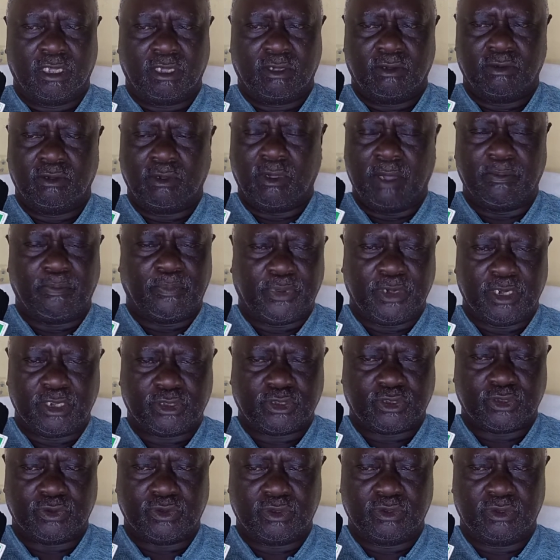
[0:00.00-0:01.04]
On one
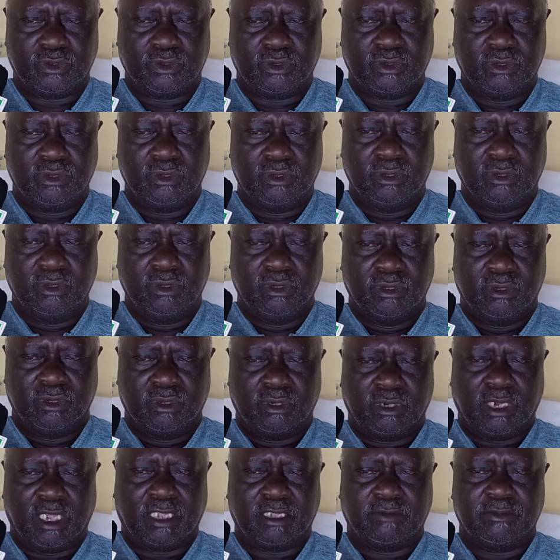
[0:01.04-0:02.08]
pencil.
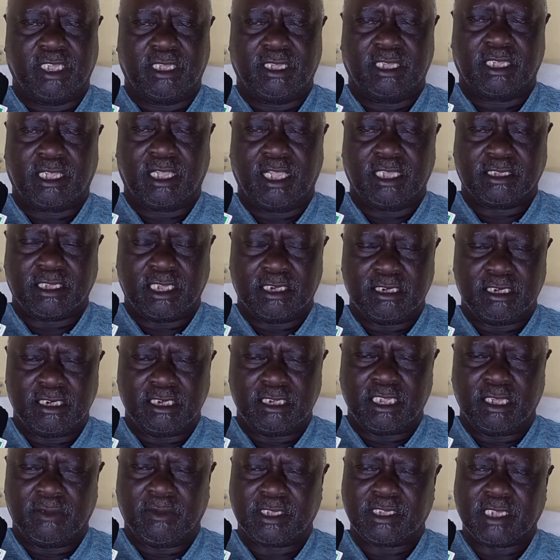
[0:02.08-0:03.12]
The Cassan
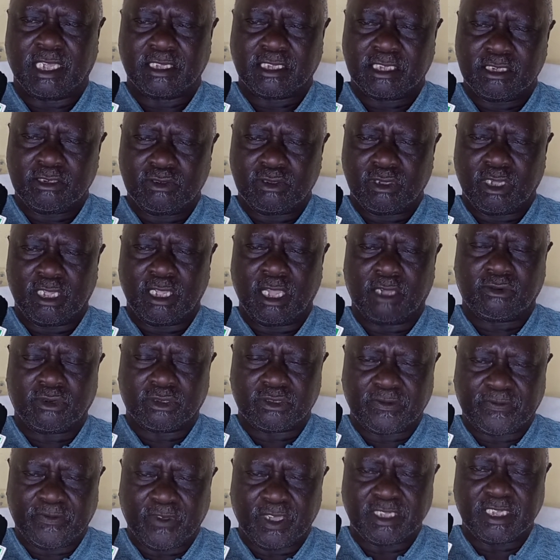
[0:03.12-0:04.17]
in Yamasasino, a
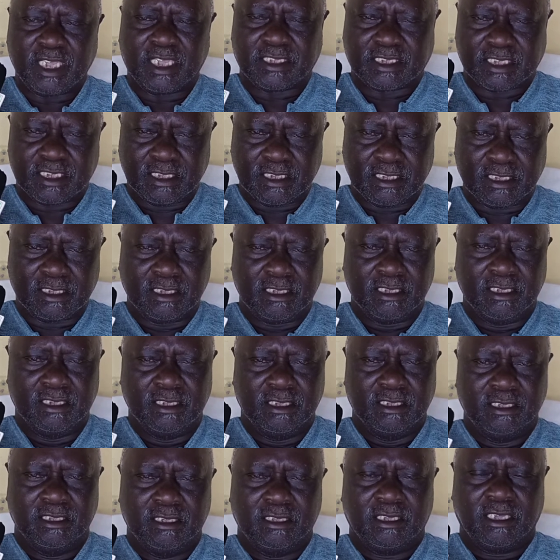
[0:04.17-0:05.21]
cross of Assassin.
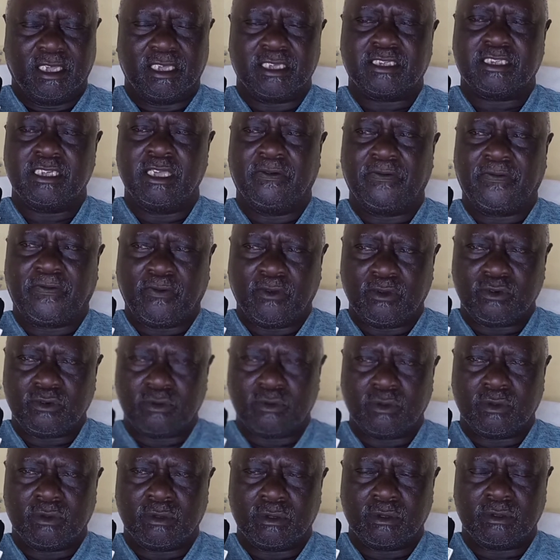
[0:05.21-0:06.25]
A shame for no
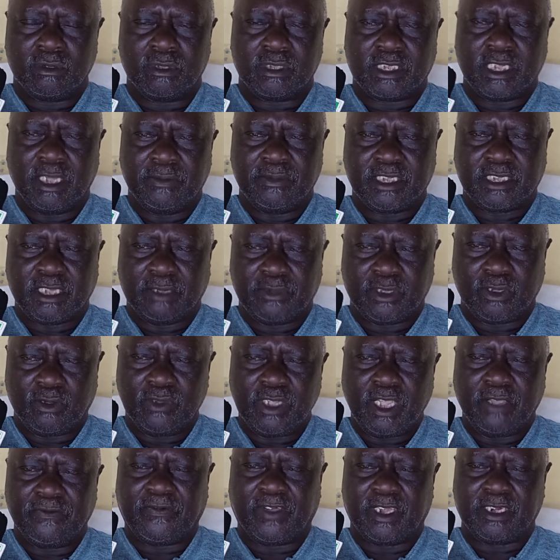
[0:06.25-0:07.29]

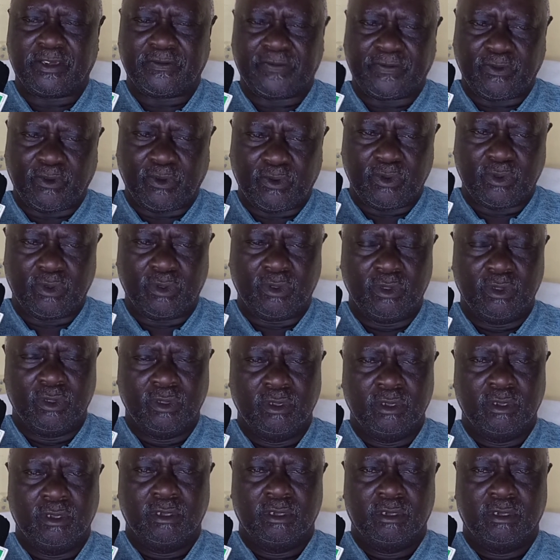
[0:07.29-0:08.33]
774.
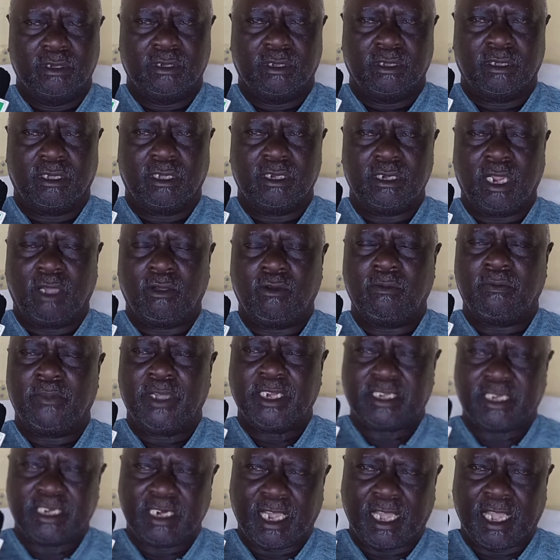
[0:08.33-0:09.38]
And I won't
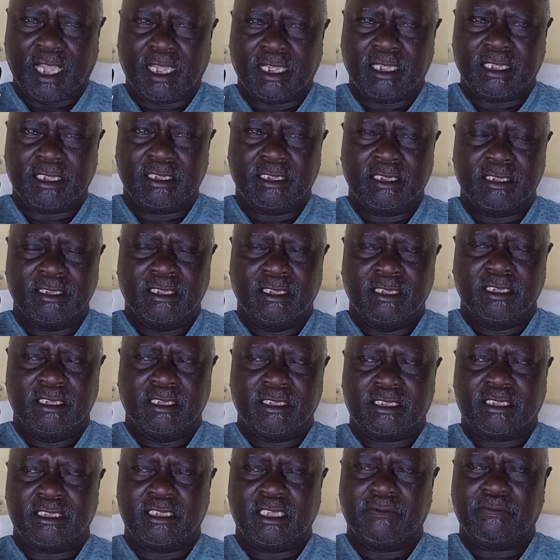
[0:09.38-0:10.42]
bet now.
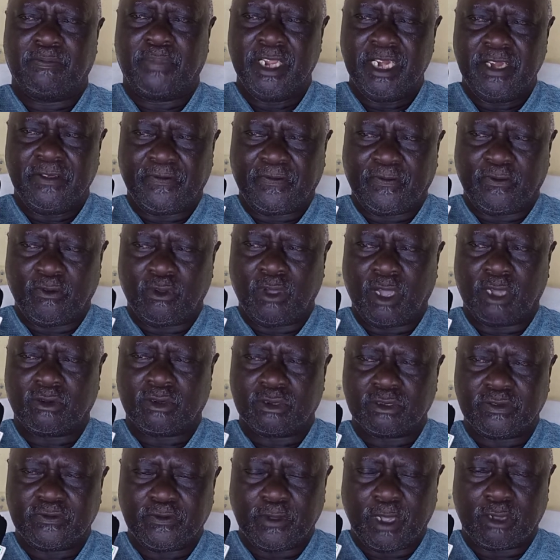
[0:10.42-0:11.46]
And the penny for
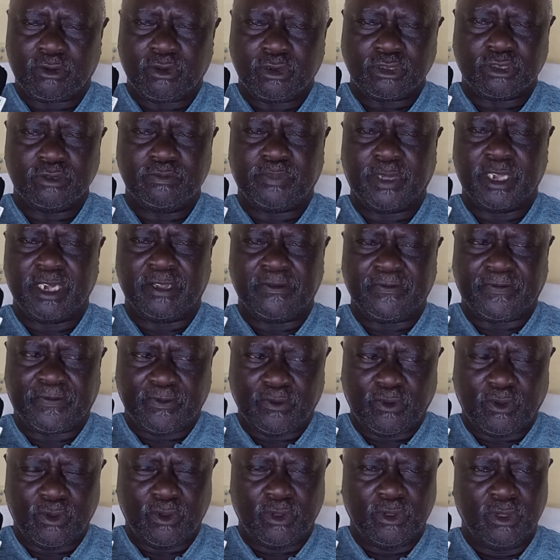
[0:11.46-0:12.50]
across penny
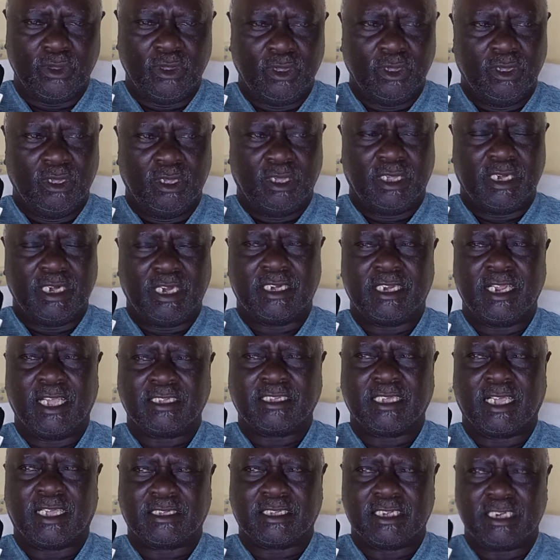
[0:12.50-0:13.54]
for, and the
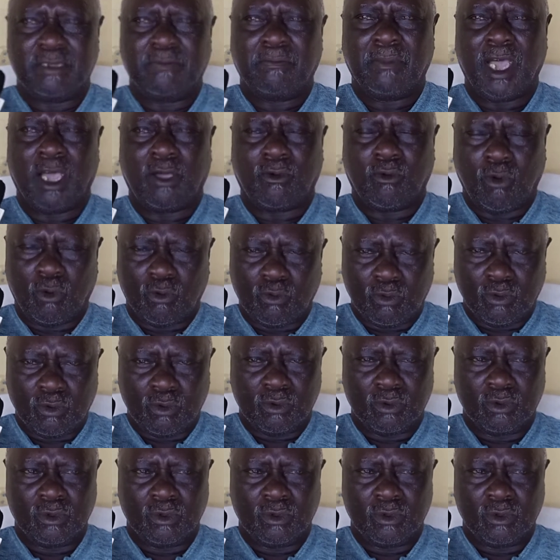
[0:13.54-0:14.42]
assassin and my woman.